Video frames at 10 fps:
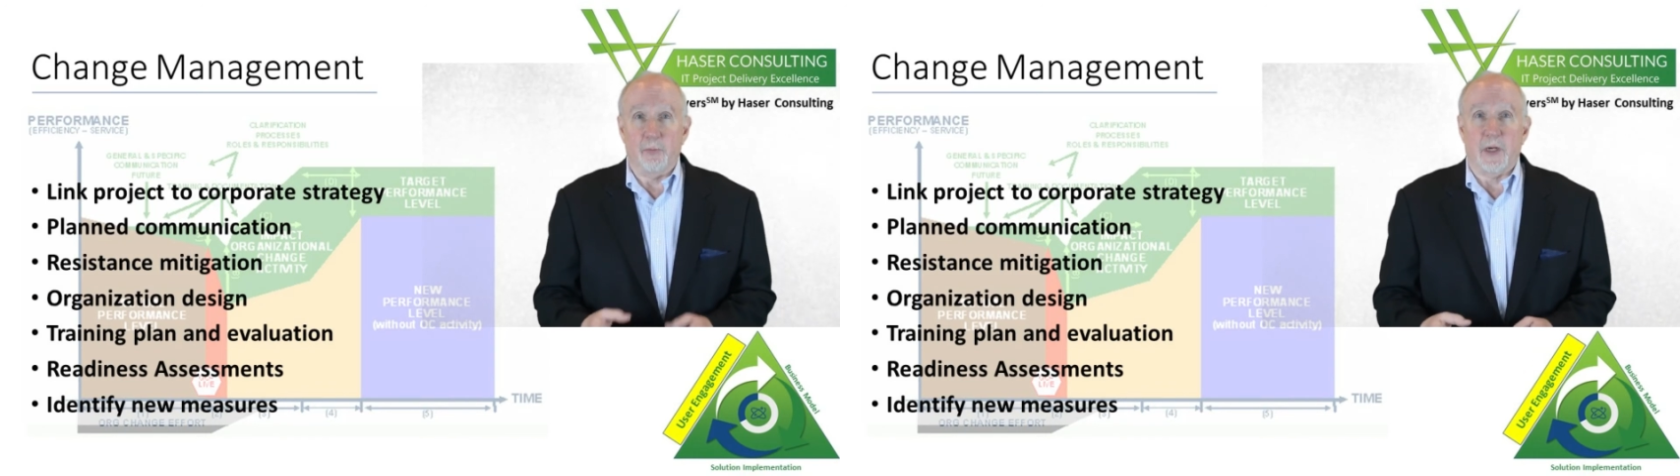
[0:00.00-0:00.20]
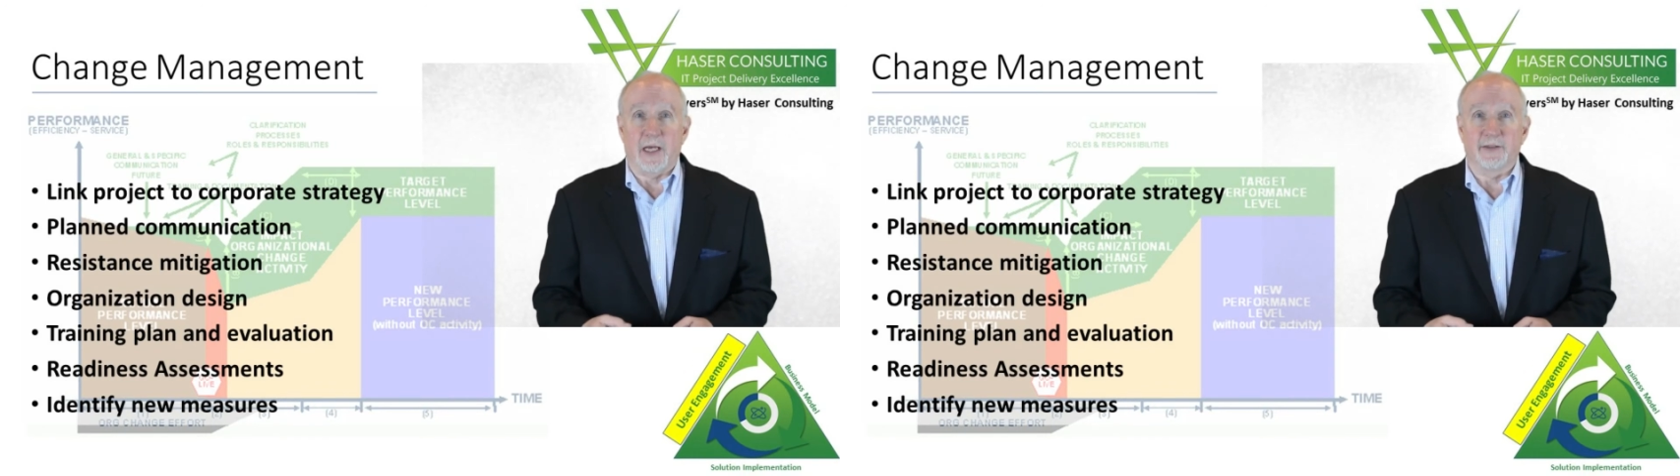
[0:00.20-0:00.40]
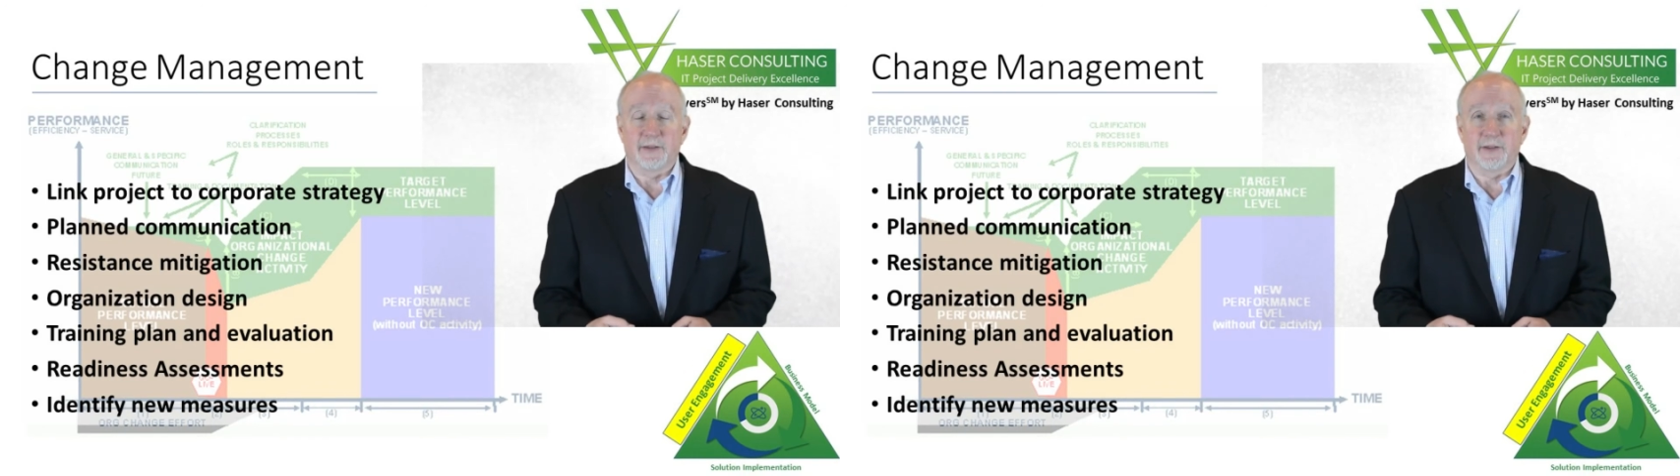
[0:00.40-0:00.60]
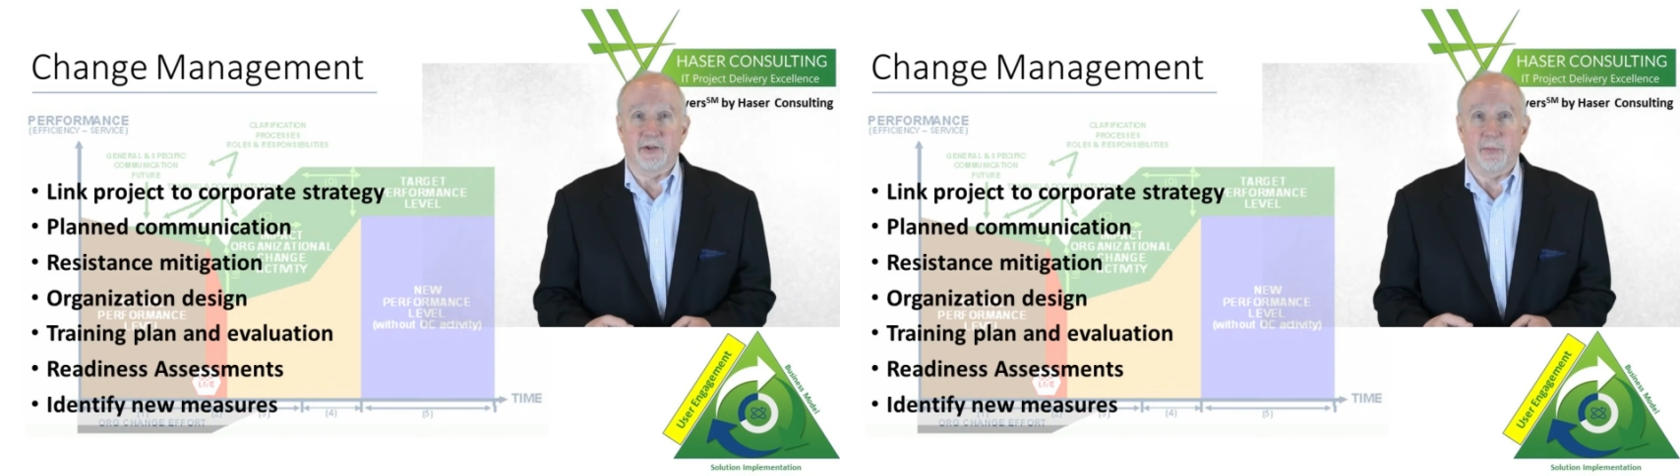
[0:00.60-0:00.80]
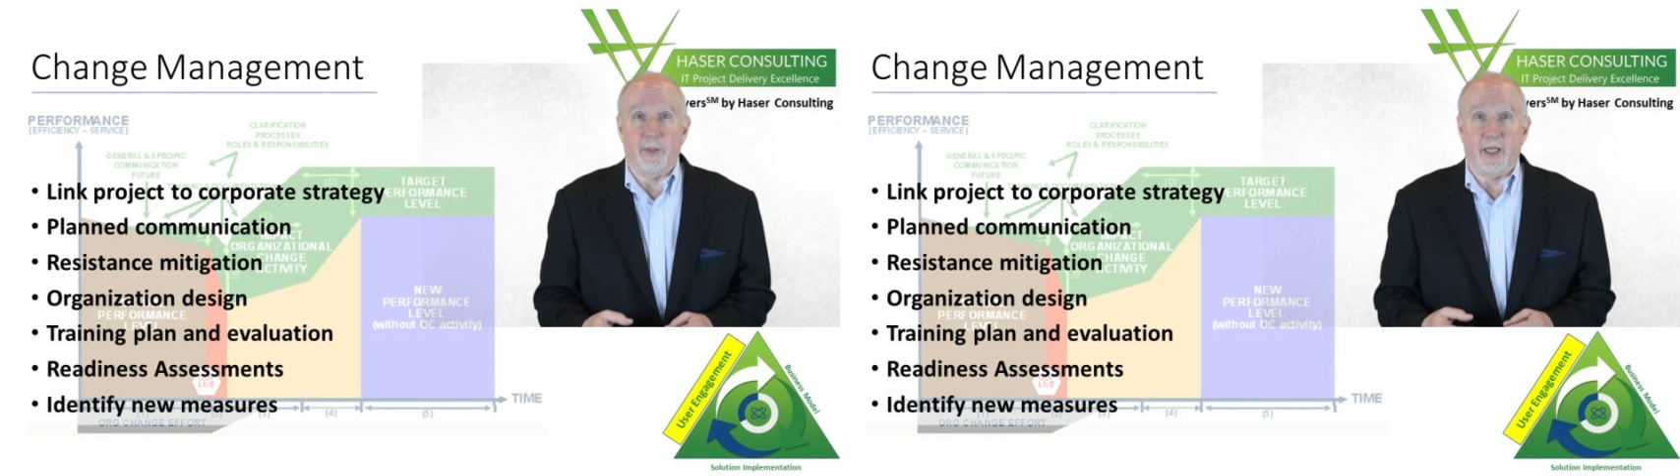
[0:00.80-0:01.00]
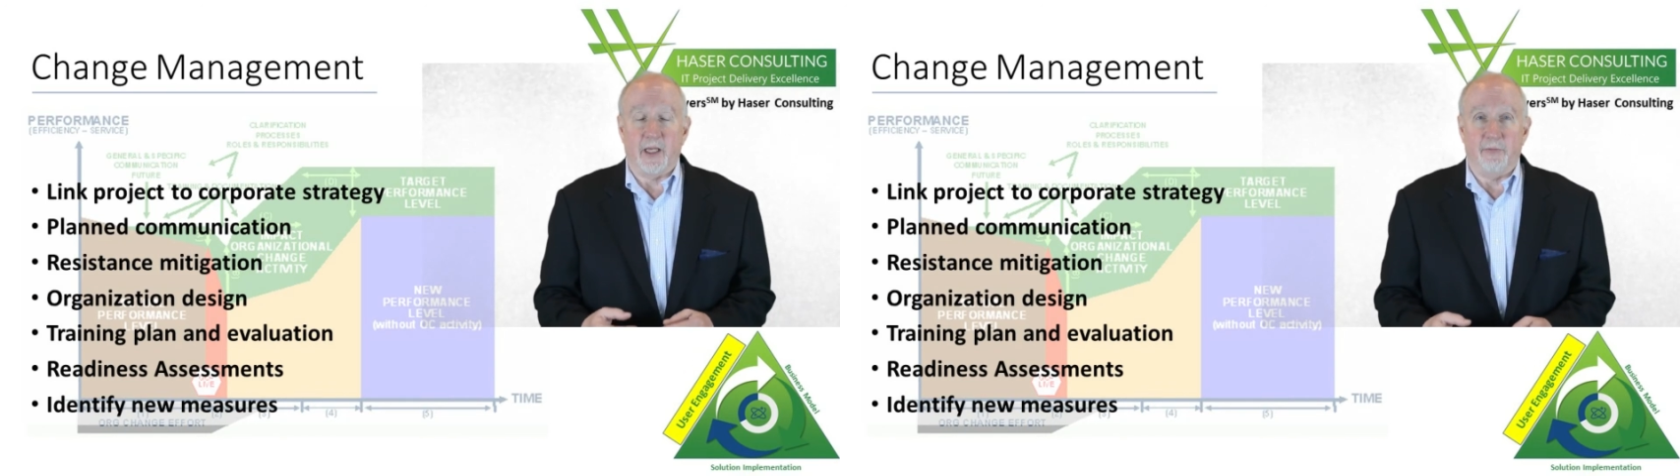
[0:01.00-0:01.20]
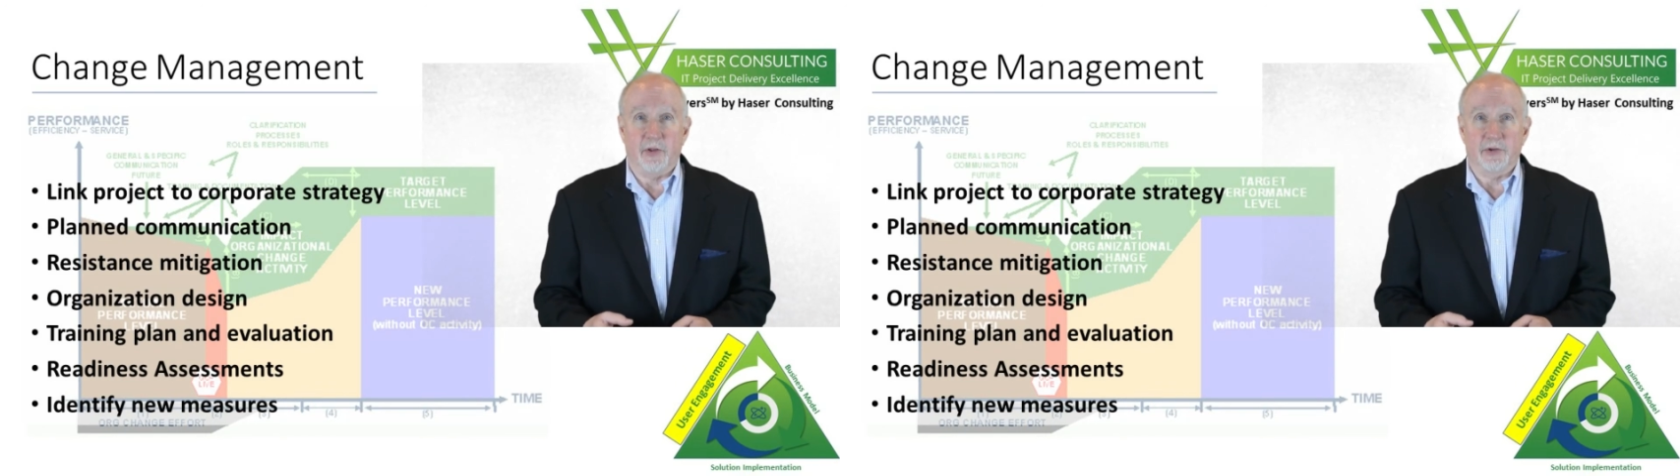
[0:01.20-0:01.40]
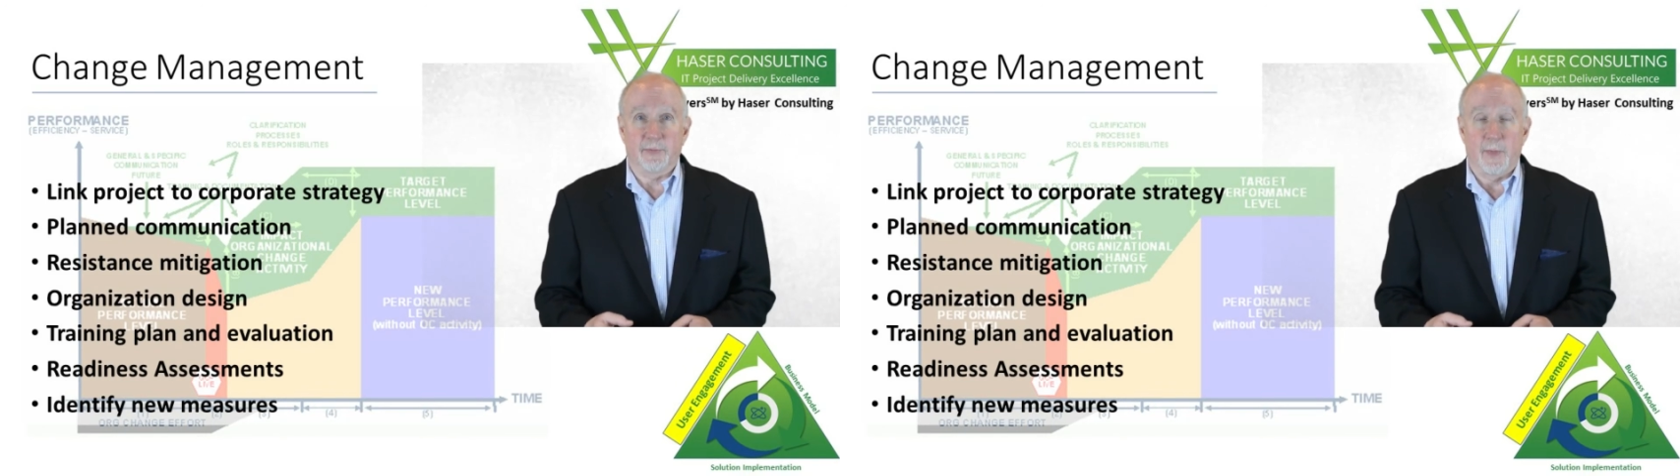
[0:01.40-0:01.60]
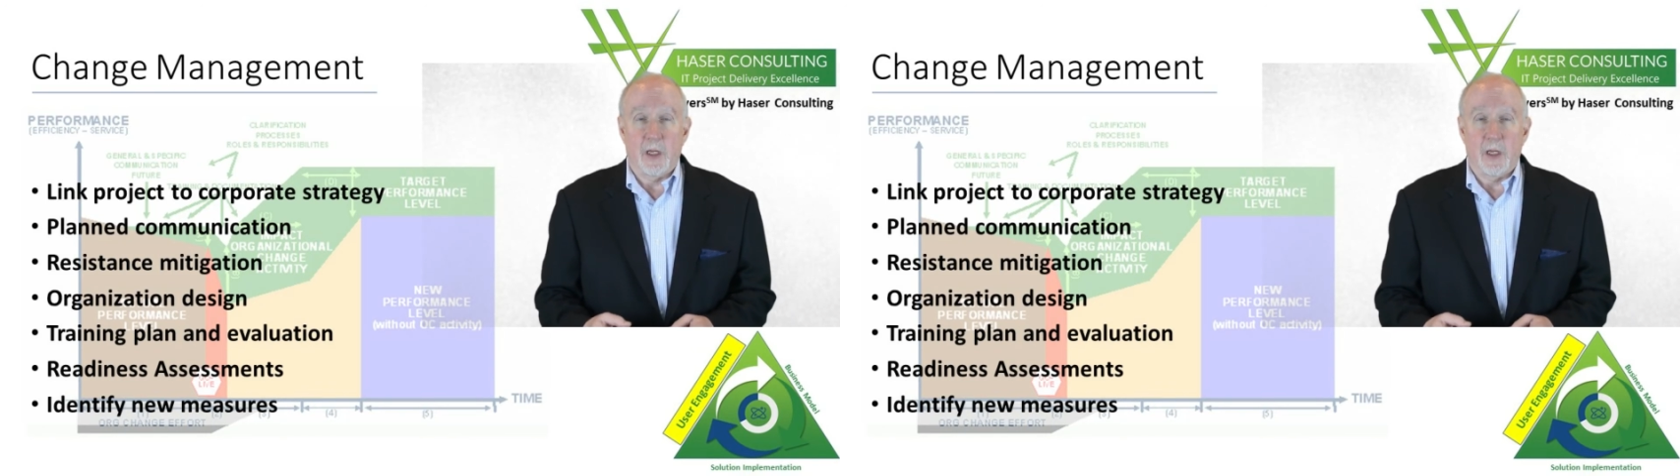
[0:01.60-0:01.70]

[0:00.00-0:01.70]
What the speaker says: processes and behaviors.